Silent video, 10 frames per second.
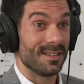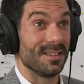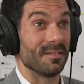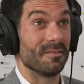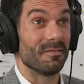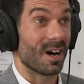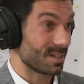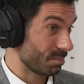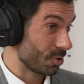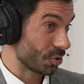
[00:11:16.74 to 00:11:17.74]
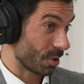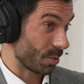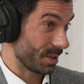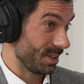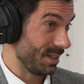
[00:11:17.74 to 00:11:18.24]
the vast
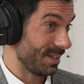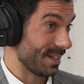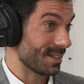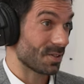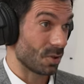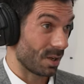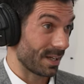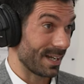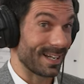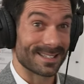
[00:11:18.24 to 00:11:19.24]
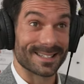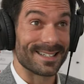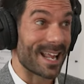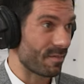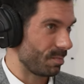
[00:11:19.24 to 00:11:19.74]
majority does not and has
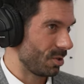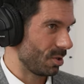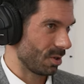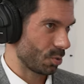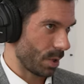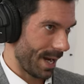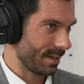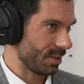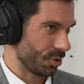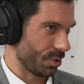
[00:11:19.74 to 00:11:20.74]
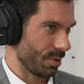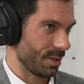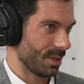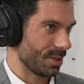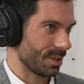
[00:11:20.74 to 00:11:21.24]
never belonged to any
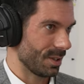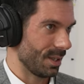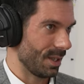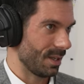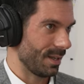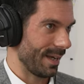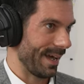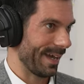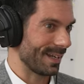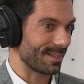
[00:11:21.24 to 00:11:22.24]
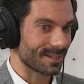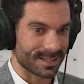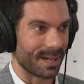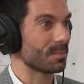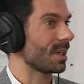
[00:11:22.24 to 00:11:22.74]
church. Uh, and at the
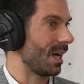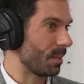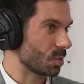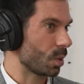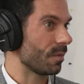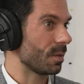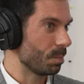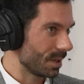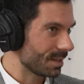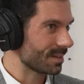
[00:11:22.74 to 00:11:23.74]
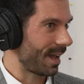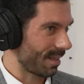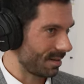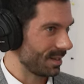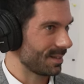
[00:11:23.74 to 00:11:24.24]
same time, it's one of the biggest
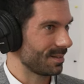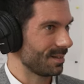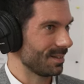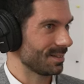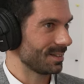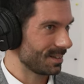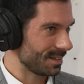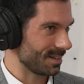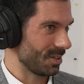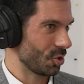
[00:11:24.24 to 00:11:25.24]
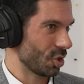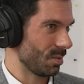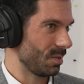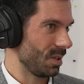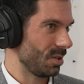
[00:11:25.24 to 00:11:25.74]
Catholic uh, cities in
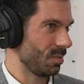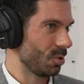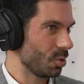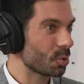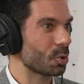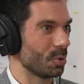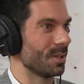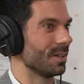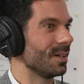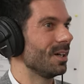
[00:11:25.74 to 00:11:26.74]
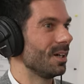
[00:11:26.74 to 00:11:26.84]
Germany due to the